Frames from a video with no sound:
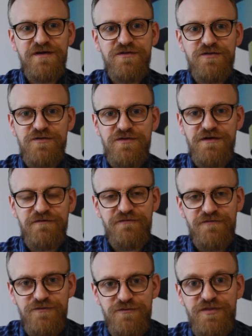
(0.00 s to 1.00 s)
is using a
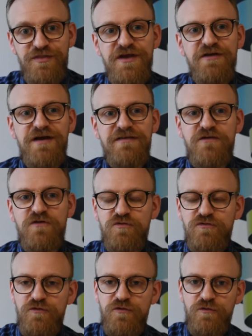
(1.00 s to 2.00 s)
few theoretical
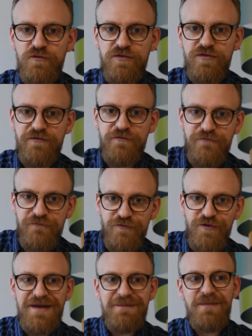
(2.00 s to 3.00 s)
tools to
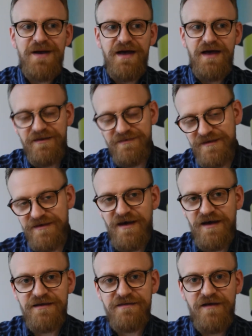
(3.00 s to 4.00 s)
frame and to
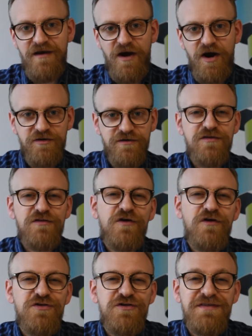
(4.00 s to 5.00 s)
guide our
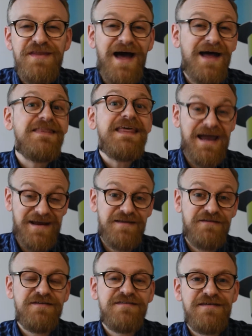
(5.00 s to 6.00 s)
discussion and the
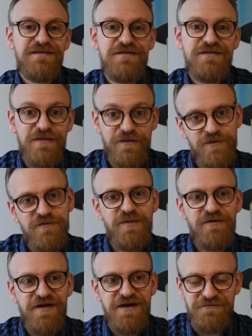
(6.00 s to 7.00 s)
activities that we've
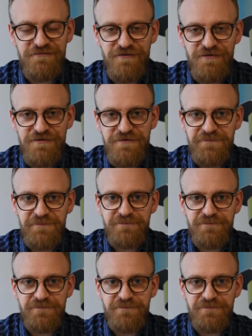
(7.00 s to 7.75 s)
provided for you.